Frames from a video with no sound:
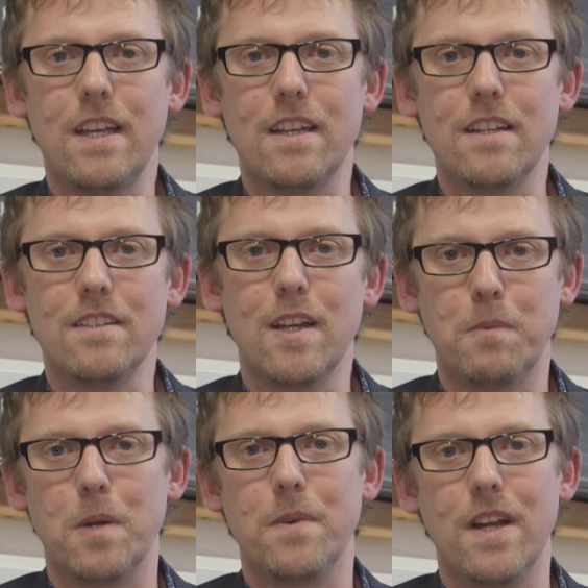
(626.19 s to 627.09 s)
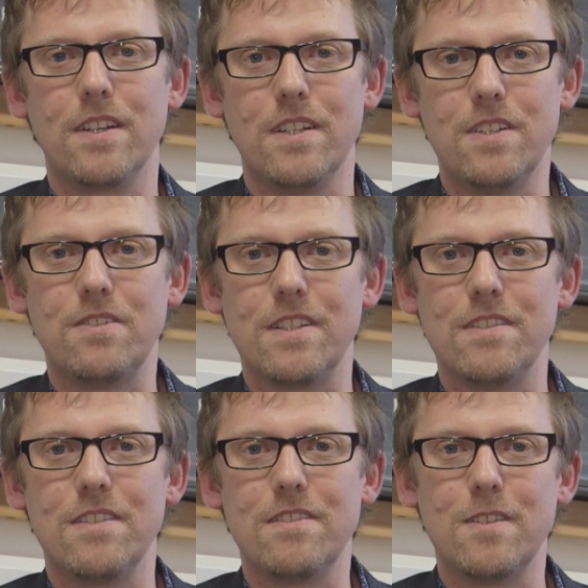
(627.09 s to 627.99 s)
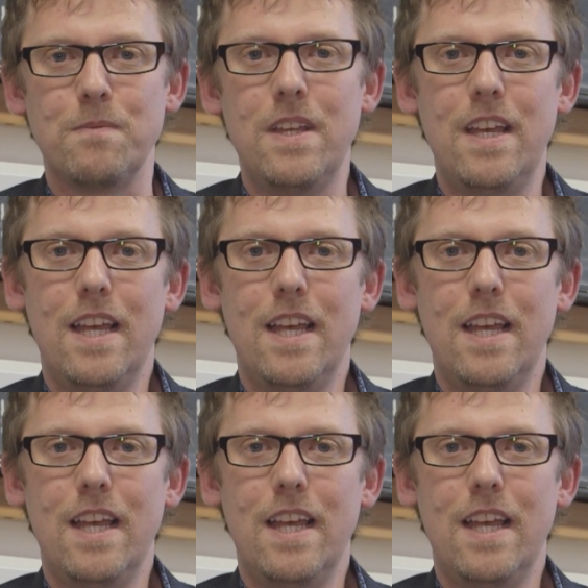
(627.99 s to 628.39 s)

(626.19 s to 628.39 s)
a proper air conditioning system.